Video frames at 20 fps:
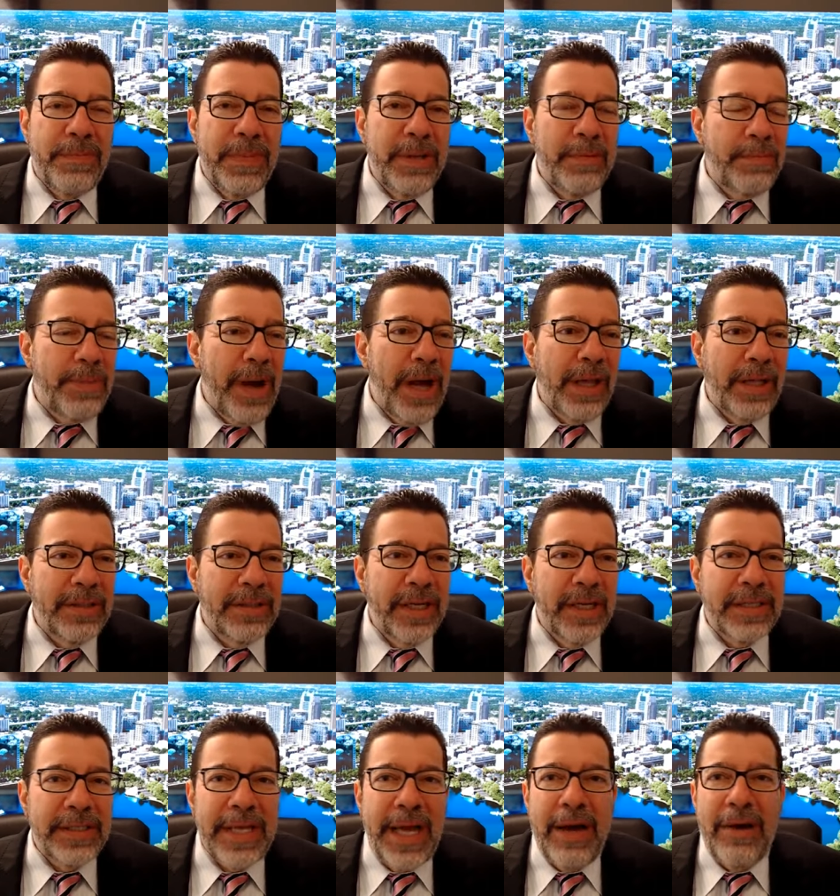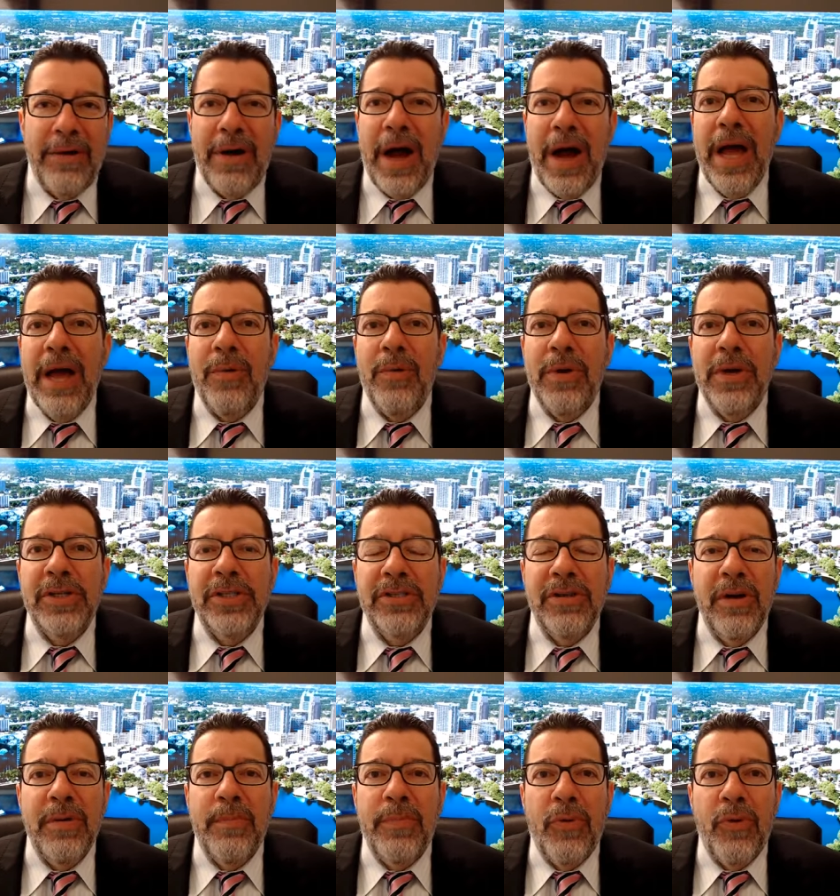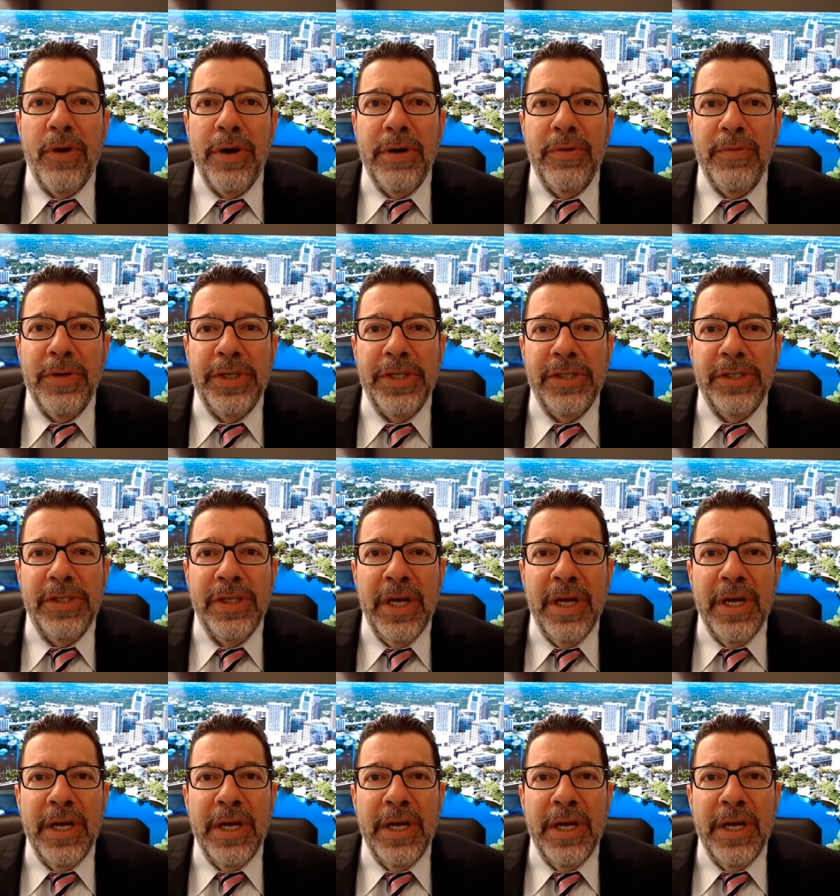in politics how Iowa is so important, which is,